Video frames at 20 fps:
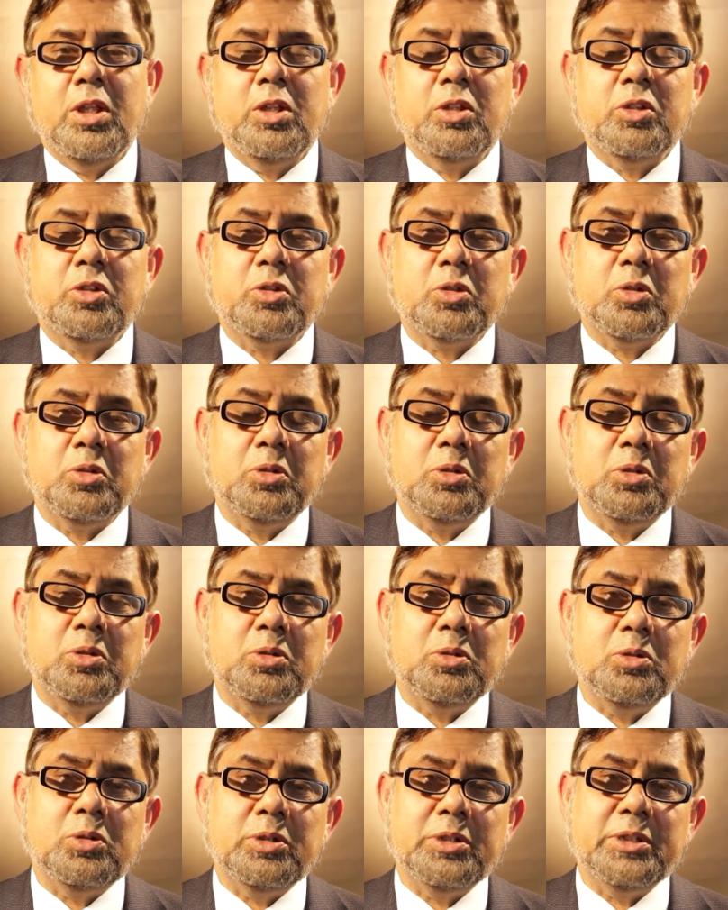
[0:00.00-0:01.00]

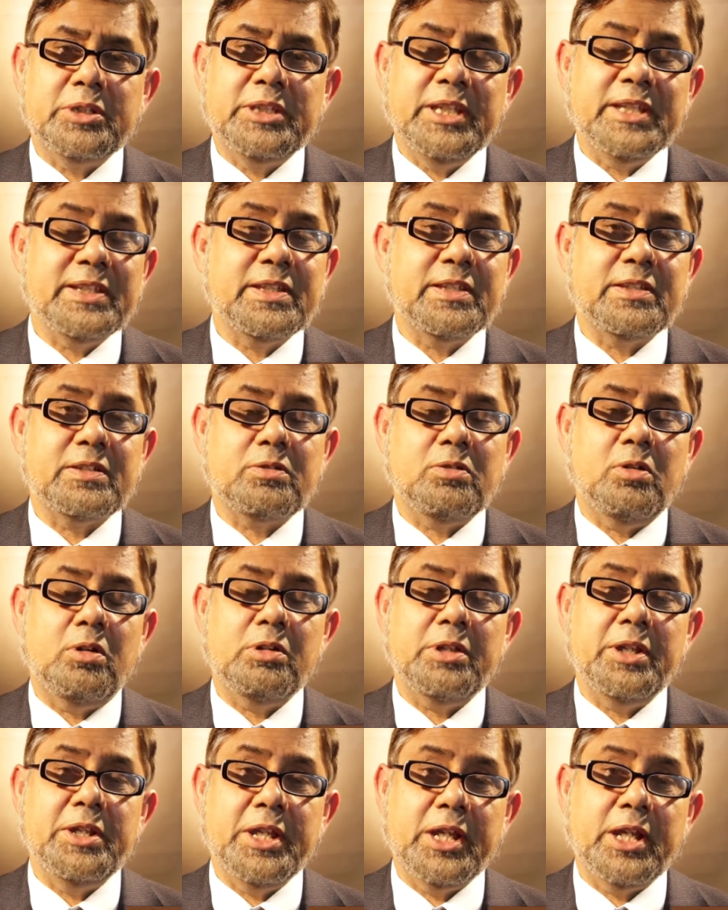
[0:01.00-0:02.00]
So this is
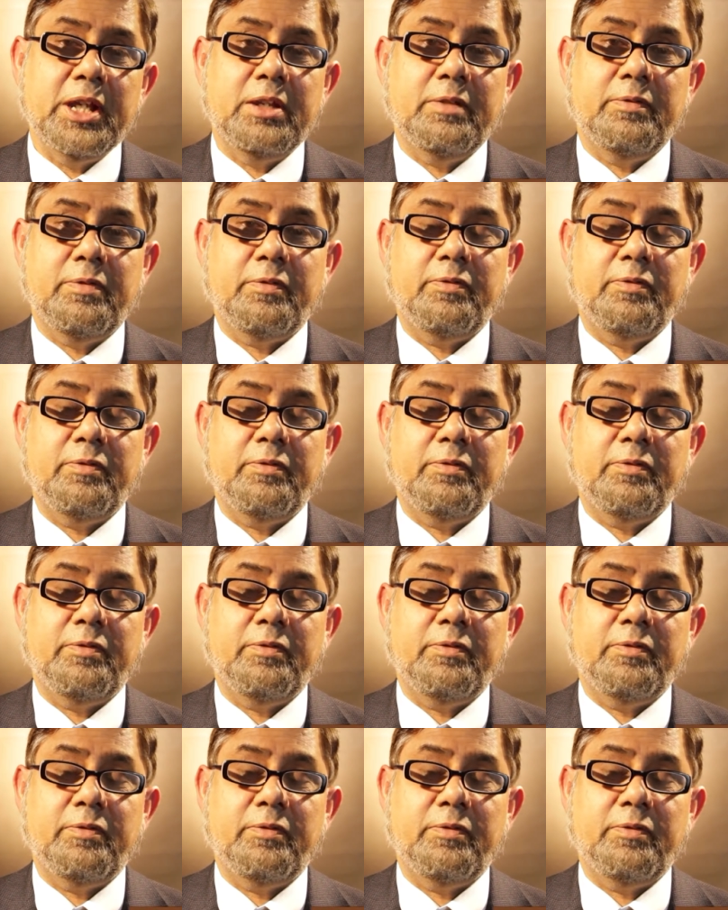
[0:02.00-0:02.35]
called the negative